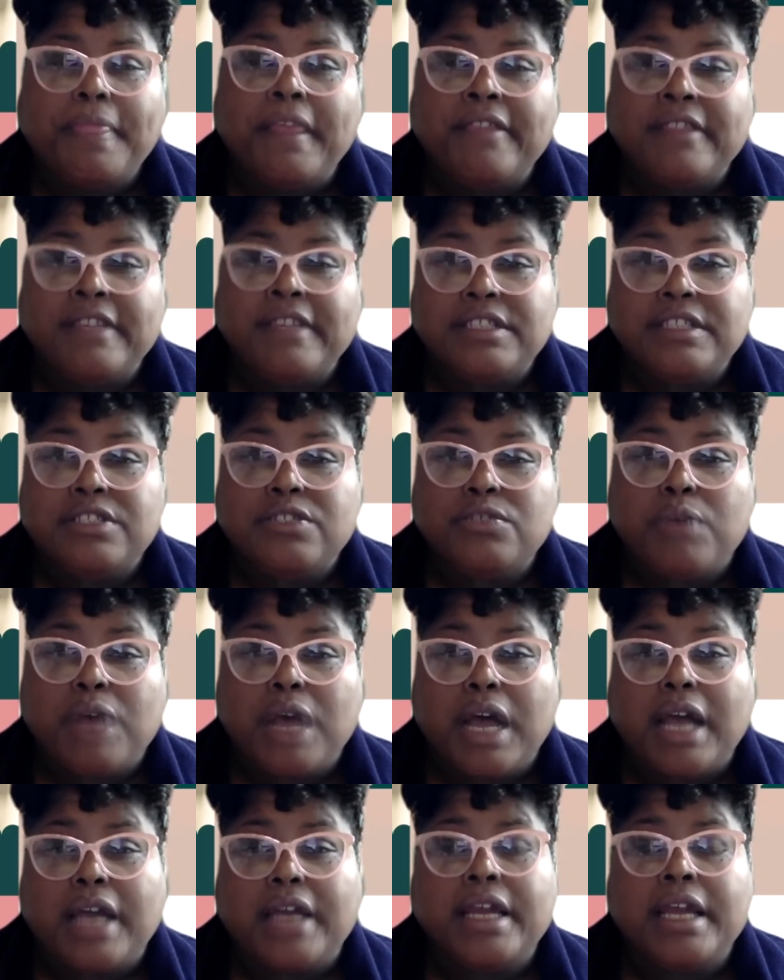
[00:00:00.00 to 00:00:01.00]
This is
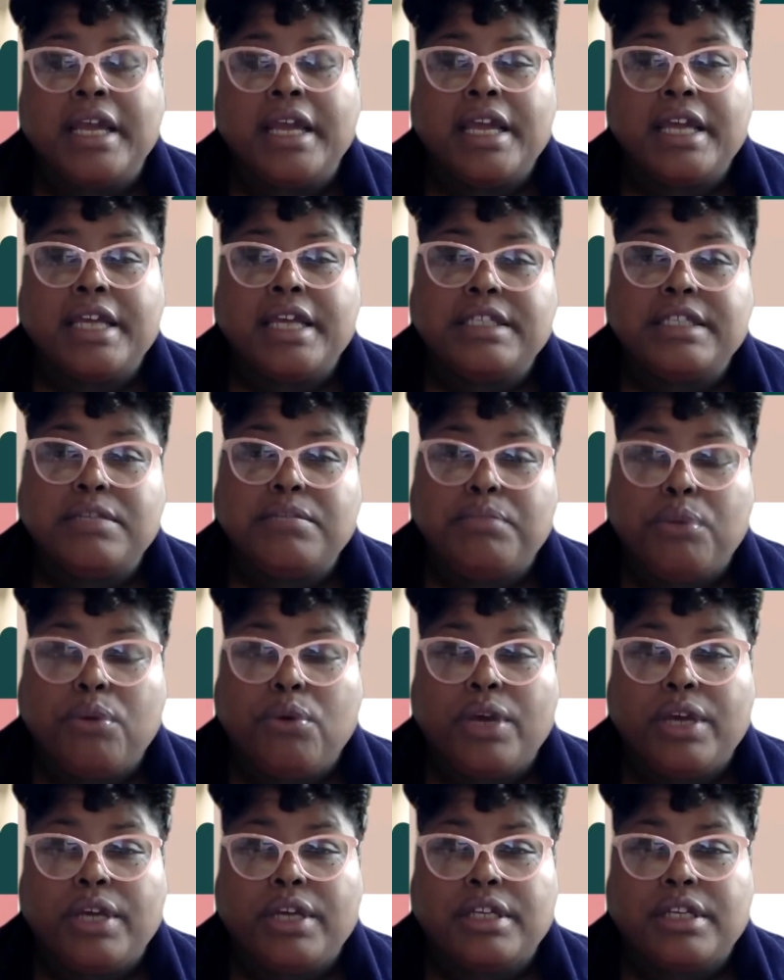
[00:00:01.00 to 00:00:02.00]
why it's
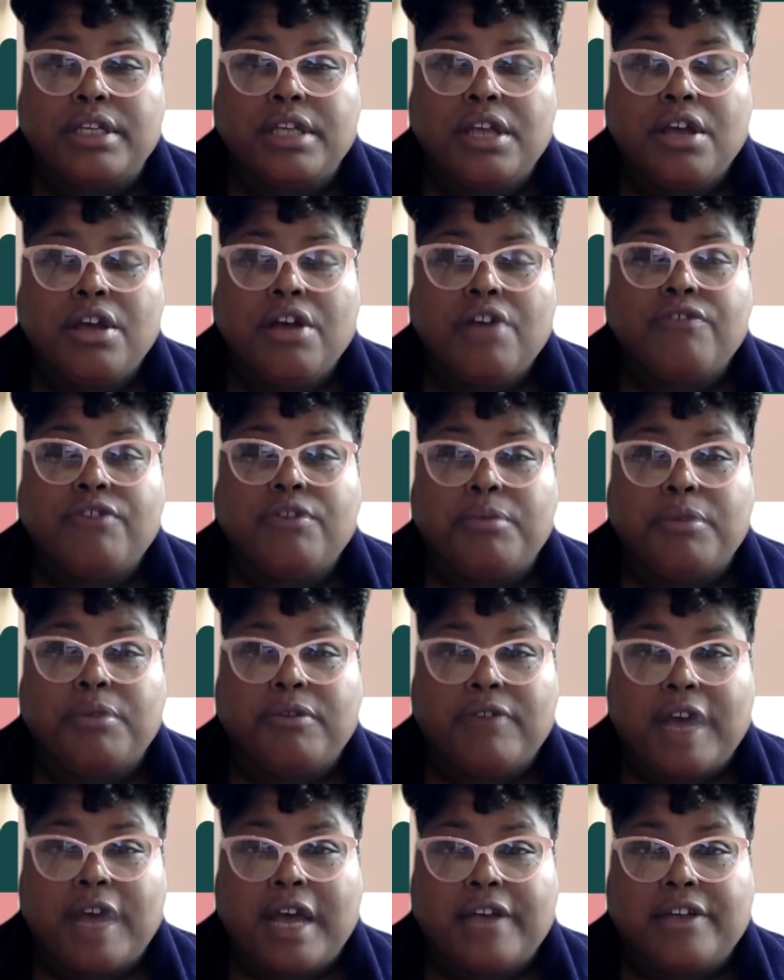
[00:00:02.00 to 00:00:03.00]
important for
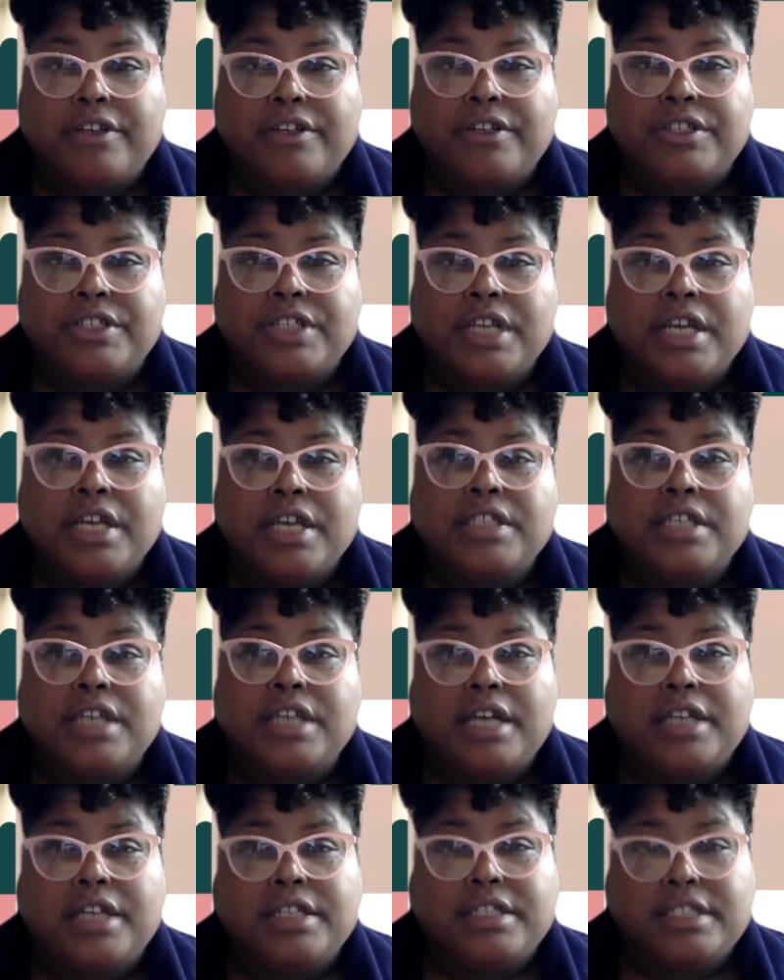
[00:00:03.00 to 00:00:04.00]
providers to
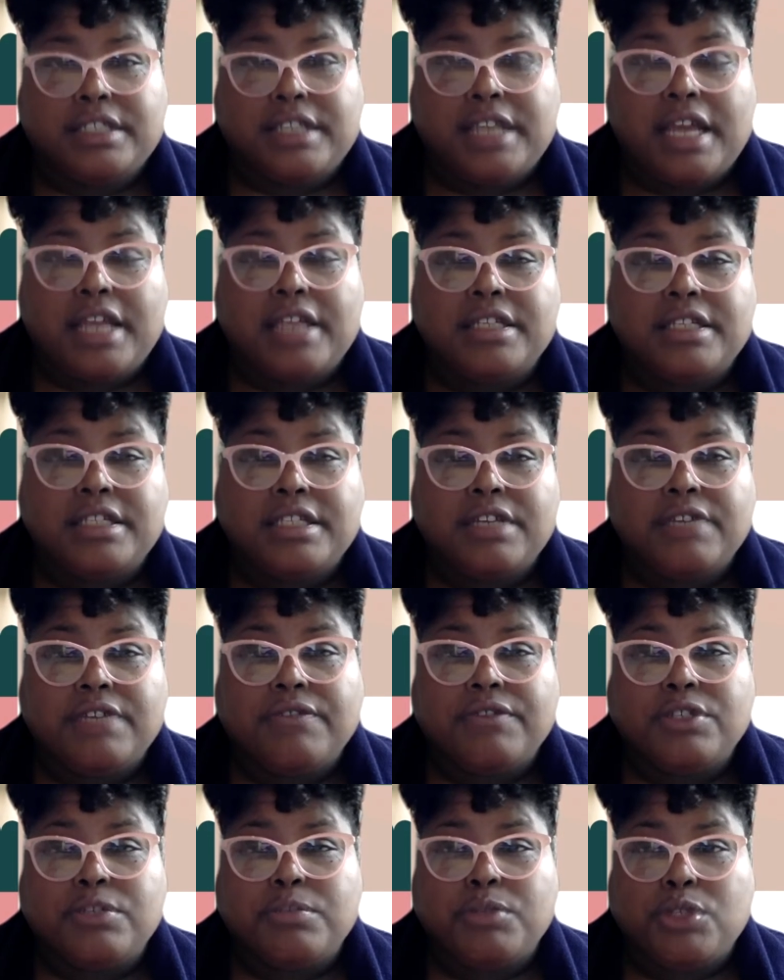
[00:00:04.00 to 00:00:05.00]
understand the
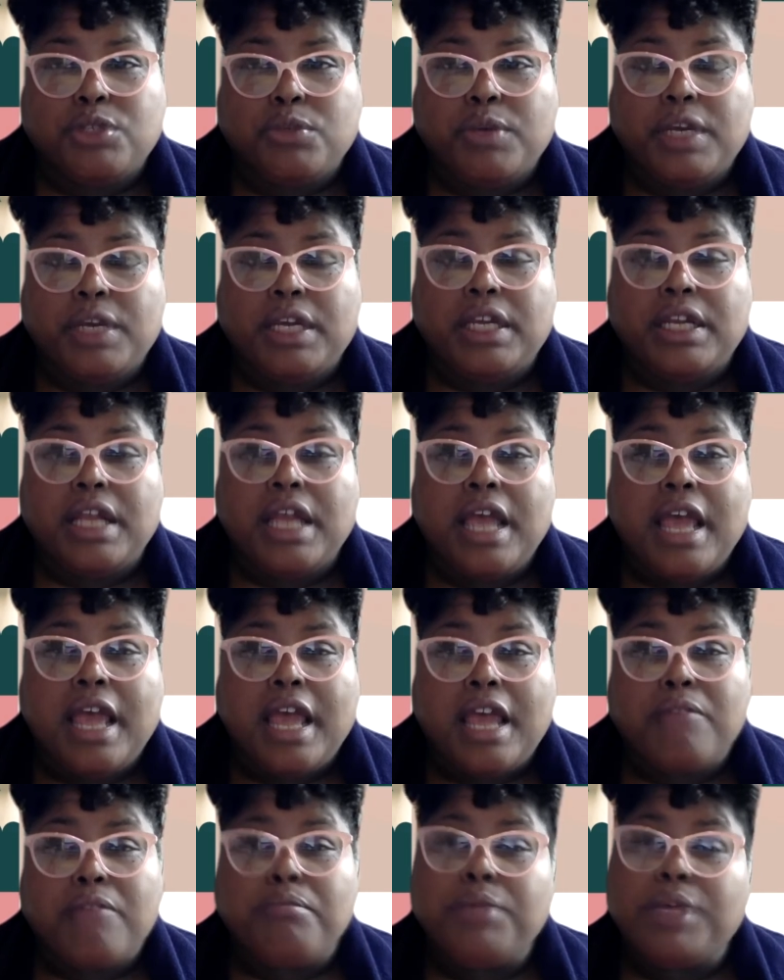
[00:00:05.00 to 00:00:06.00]
difference between
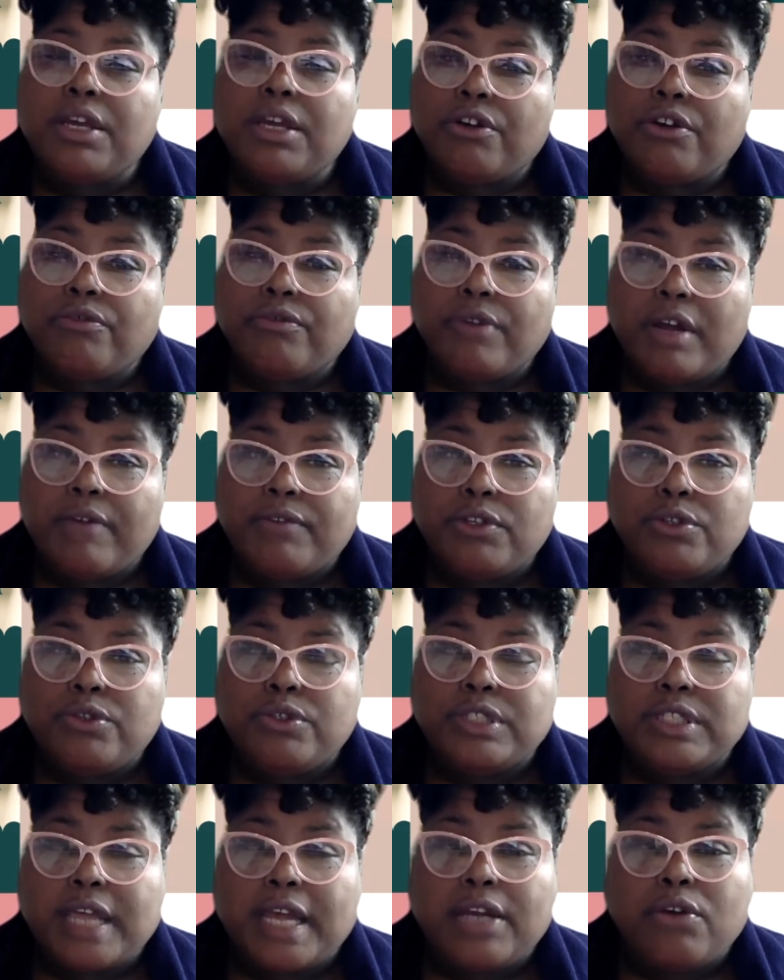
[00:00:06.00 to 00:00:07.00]
a bigger revenue
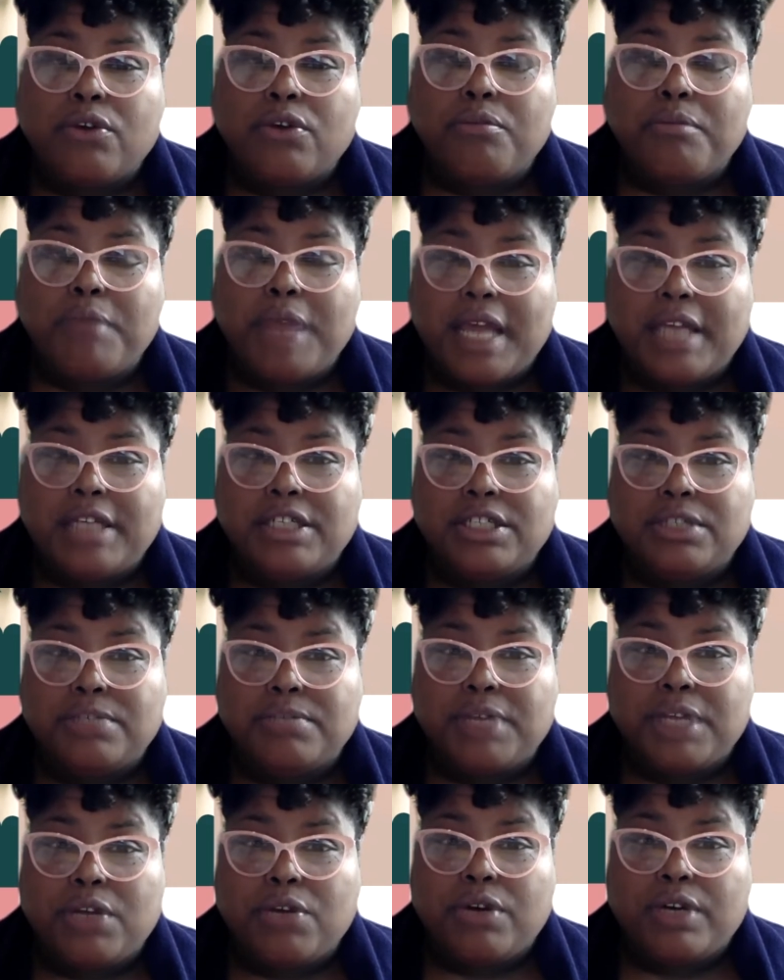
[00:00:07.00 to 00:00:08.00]
cycle
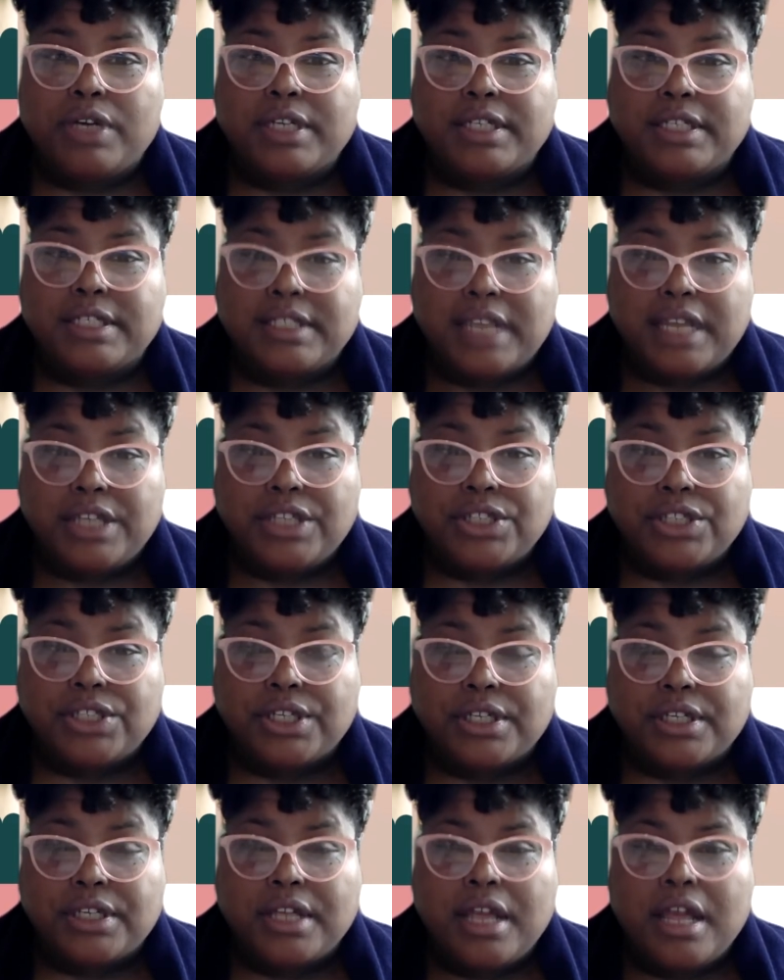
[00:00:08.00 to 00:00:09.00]
management
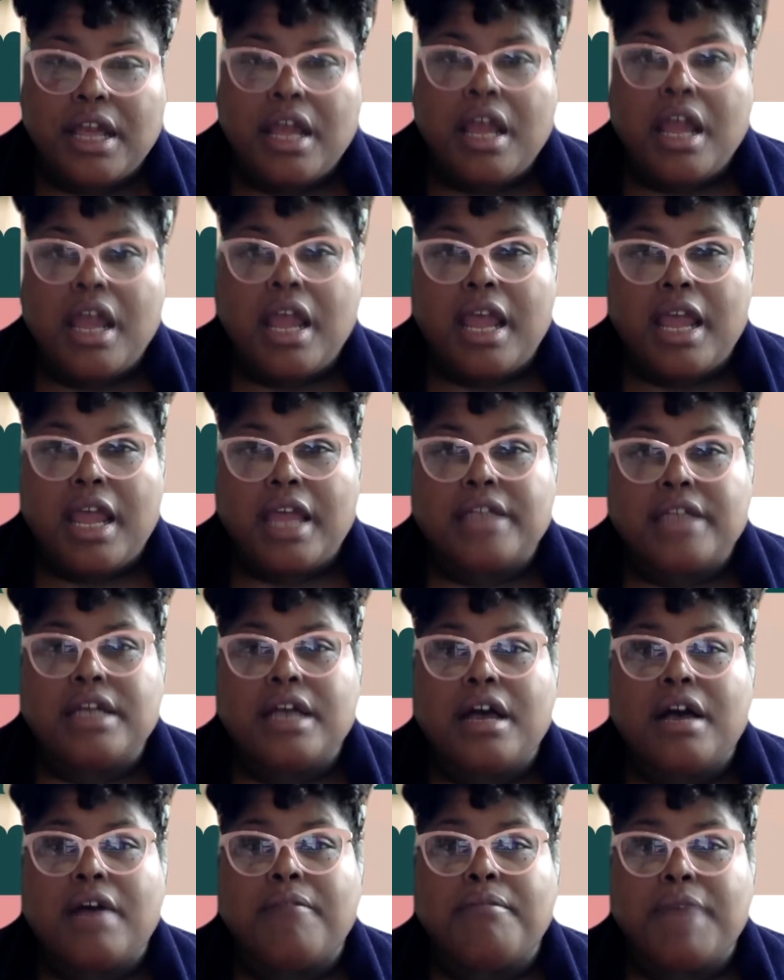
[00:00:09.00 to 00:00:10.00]
organization and
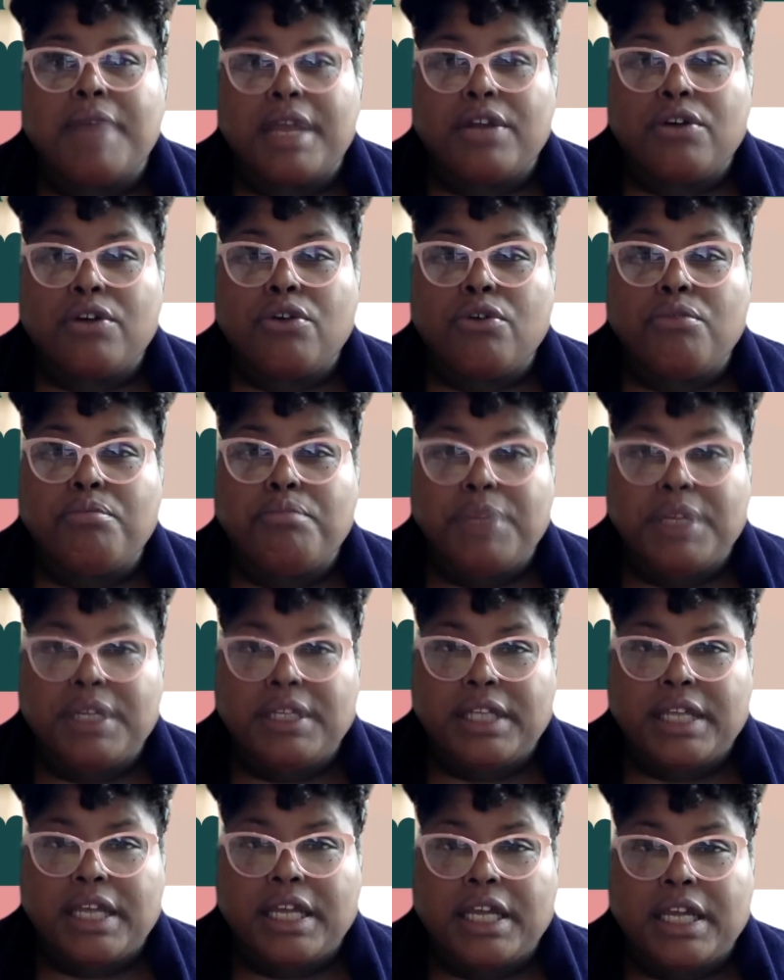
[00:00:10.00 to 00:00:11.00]
a medical
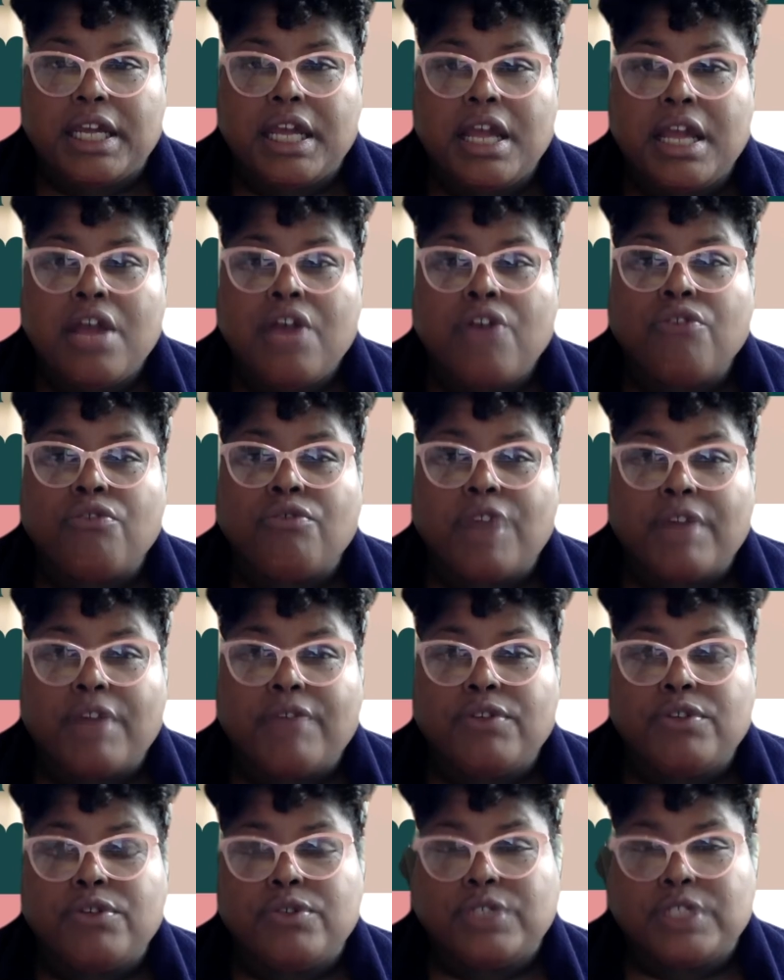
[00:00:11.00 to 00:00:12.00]
billing
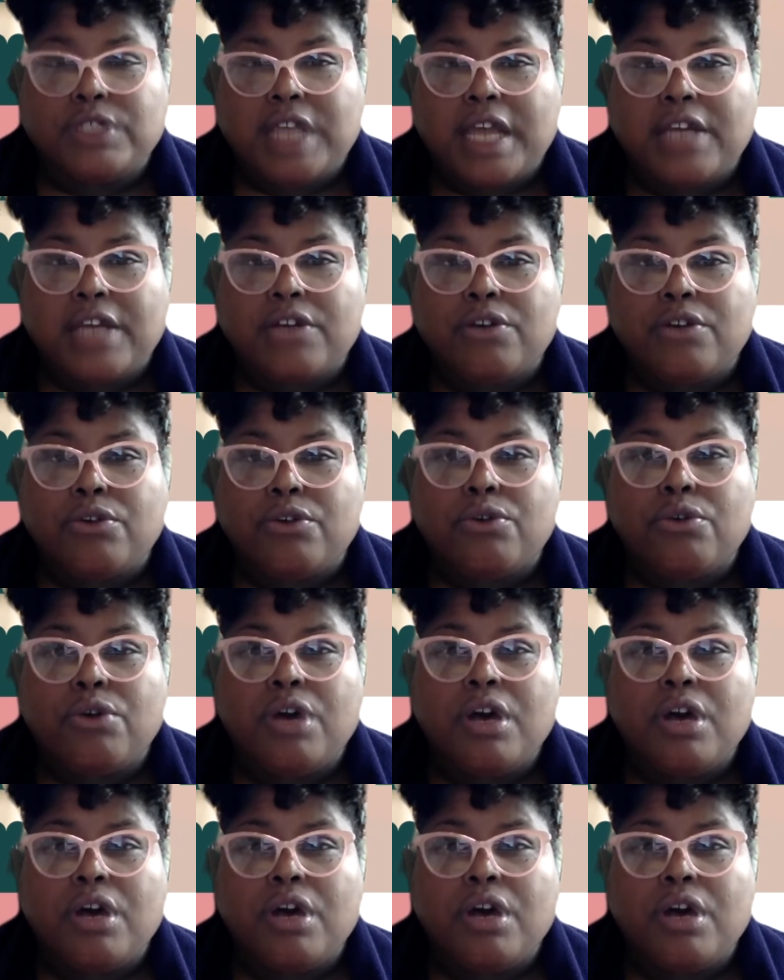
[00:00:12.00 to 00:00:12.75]
revenue cycle